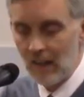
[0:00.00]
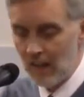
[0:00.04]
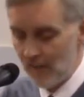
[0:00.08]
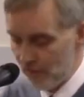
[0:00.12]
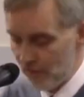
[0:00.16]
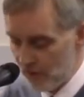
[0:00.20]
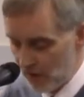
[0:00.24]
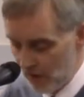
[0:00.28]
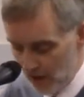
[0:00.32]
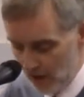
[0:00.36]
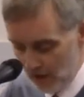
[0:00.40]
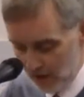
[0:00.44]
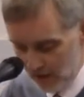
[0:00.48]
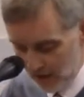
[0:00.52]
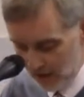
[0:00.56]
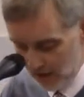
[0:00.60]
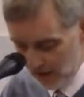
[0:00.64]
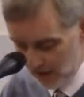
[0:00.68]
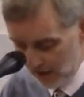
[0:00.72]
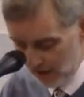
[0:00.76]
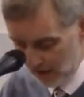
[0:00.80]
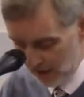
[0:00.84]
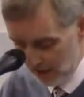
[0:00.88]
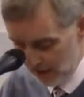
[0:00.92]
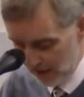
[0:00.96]
loved
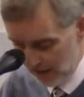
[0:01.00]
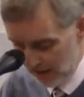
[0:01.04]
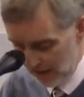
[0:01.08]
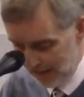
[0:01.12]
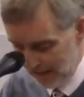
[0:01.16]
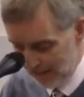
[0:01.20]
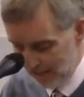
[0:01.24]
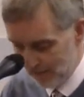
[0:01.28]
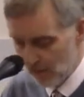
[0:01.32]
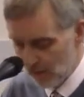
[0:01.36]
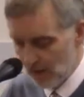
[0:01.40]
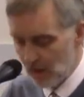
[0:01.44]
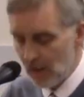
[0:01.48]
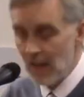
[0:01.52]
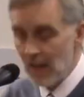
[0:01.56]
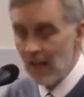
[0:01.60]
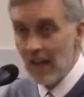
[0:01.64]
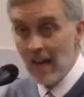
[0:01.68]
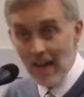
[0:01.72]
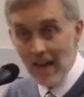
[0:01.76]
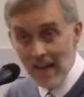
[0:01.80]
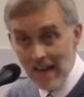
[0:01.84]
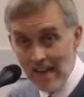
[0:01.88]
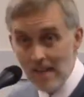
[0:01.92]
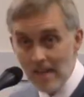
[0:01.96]
us.
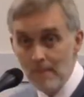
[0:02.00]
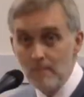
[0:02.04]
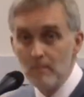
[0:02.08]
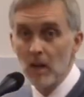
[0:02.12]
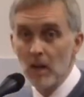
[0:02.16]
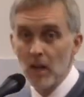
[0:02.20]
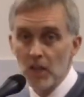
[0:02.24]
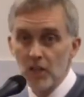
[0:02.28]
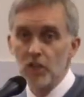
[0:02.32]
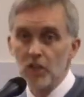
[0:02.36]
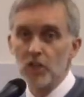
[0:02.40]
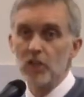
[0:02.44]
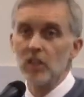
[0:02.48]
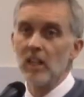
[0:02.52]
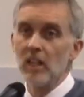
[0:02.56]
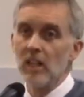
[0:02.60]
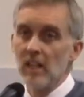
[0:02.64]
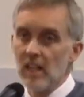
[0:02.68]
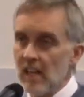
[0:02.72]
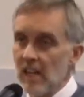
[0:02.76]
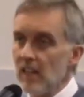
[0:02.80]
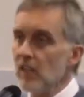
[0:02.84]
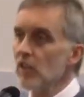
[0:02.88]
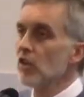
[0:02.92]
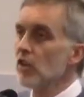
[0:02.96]
He must
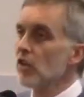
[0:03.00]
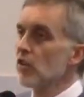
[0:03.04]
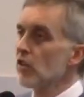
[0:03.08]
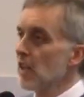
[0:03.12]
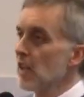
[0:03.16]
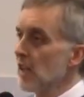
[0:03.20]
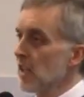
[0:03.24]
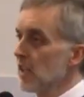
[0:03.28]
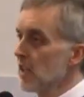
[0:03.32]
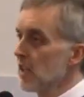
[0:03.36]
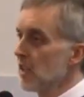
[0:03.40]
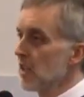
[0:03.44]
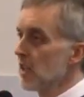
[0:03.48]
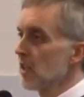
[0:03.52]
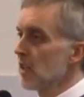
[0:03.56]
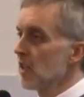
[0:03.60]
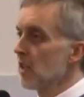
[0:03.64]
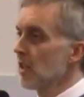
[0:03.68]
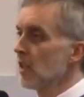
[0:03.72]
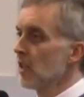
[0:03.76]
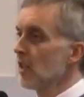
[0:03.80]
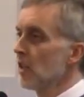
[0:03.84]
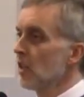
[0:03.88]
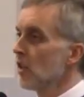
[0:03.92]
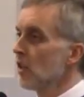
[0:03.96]

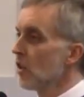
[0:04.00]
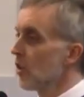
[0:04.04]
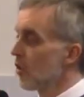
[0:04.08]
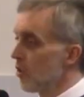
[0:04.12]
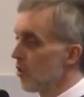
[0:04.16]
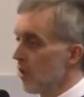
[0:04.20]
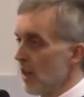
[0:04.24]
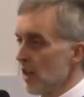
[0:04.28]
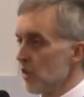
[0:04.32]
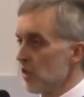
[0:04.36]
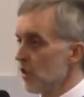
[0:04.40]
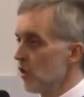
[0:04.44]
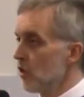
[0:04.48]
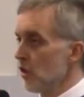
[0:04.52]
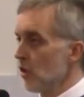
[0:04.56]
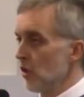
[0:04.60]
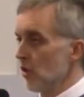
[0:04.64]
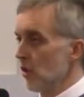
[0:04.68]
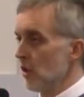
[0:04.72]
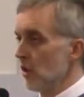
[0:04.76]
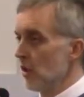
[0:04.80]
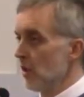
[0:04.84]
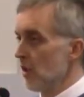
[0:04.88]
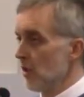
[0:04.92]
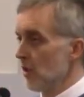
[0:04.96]
increase, cries
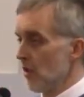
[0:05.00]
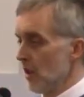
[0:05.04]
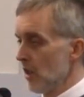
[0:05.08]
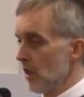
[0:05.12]
John.